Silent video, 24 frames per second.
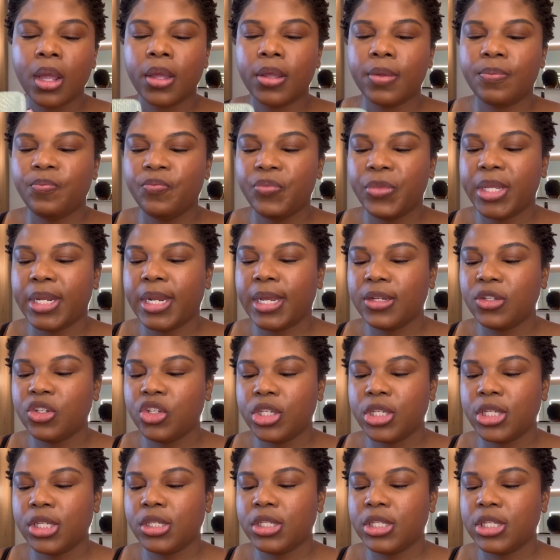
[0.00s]
And then I
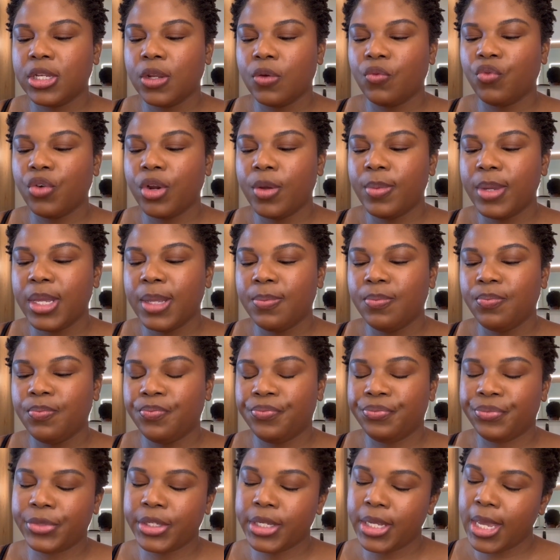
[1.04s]
just rub
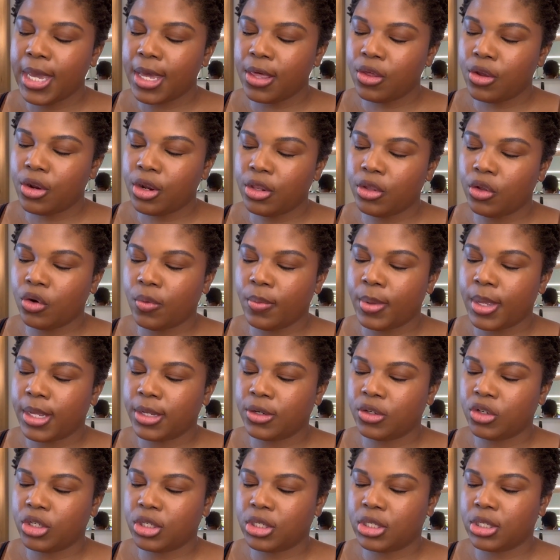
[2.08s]
them together a little bit
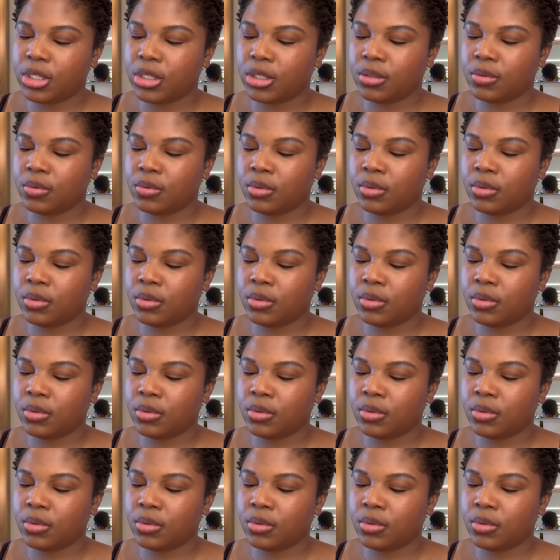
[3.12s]
just to